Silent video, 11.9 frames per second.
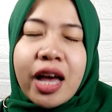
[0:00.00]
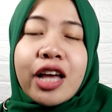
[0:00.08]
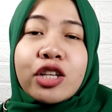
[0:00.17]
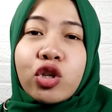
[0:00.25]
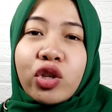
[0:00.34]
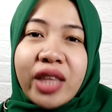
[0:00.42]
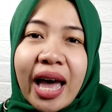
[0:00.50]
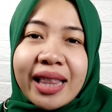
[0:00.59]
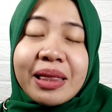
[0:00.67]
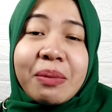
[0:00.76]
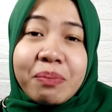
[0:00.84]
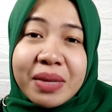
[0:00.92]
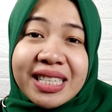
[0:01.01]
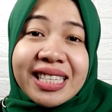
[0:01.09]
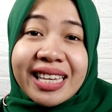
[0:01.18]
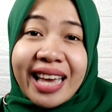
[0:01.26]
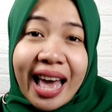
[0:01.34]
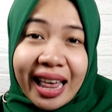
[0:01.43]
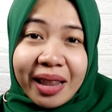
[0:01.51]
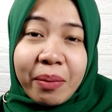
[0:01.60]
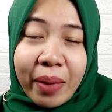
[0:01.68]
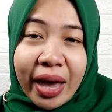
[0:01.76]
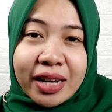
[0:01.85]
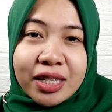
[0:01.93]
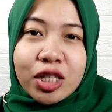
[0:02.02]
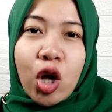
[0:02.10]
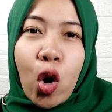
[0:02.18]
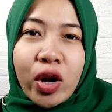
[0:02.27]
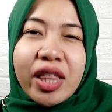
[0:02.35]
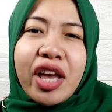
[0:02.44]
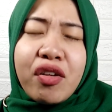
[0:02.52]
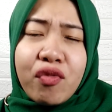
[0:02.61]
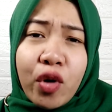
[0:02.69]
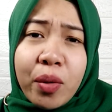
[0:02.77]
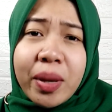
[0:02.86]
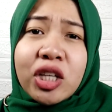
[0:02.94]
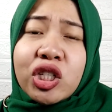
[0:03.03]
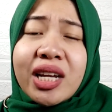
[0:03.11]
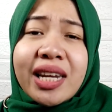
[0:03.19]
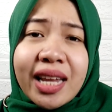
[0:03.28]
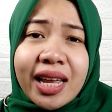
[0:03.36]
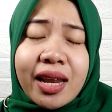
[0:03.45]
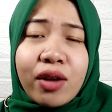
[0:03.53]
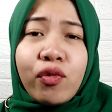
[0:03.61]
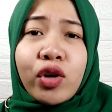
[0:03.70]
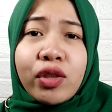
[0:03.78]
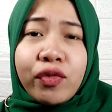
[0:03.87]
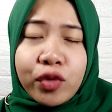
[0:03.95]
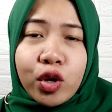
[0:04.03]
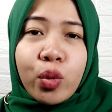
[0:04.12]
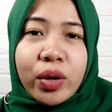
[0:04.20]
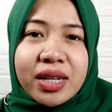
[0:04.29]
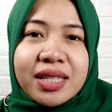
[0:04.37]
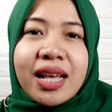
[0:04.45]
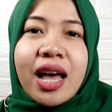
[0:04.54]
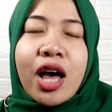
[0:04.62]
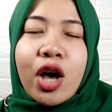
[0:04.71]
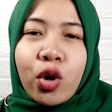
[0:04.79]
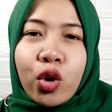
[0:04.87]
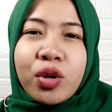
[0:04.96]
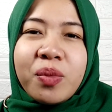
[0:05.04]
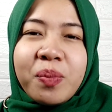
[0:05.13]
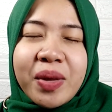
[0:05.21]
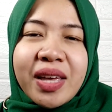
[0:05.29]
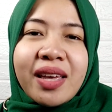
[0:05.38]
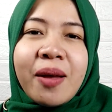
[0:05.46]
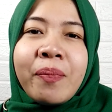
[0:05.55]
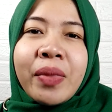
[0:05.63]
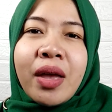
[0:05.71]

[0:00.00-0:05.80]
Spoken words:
so then the missing elements or the information needed for the viewers could be